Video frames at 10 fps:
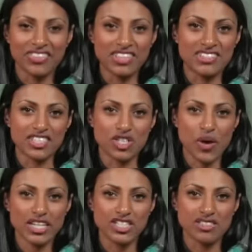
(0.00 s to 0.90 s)
In these
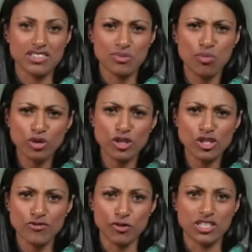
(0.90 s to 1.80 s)
situations, it's more
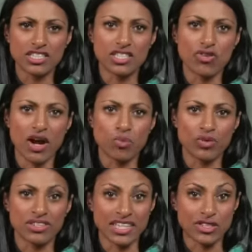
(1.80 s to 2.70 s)
useful to describe
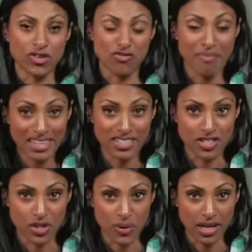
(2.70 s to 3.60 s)
what the centre of mass
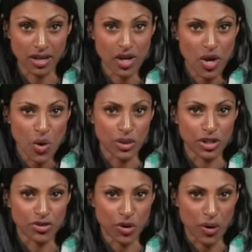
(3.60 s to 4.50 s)
is doing. When
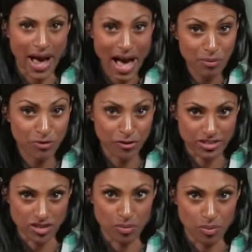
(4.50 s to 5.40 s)
you throw a hammer, for
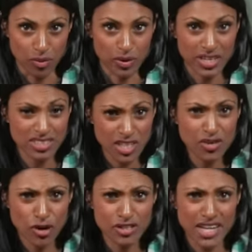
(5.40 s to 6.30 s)
example, it's
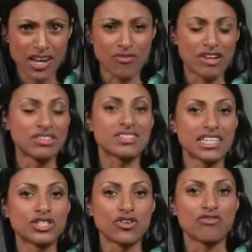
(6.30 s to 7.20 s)
going to rotate around its
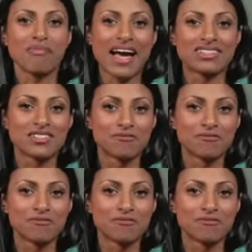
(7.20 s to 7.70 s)
centre of mass.